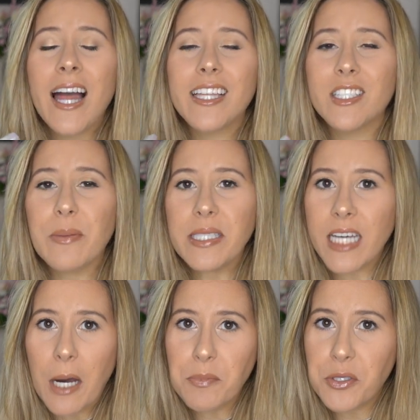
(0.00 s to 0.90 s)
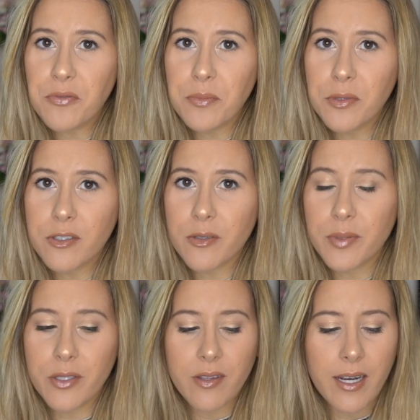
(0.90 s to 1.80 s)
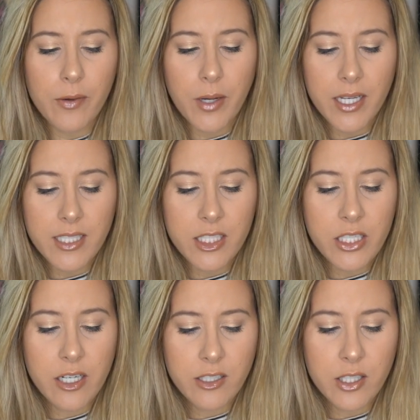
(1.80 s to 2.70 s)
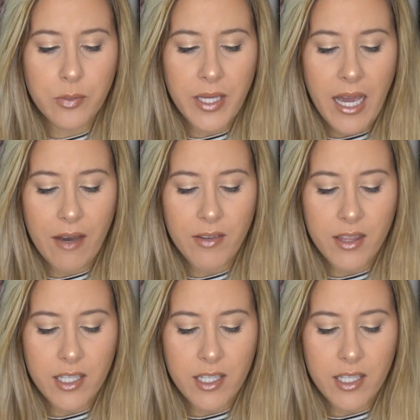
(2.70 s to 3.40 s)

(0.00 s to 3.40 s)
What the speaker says: these are my top two from Lunar Beauty that I wanted to share. So we have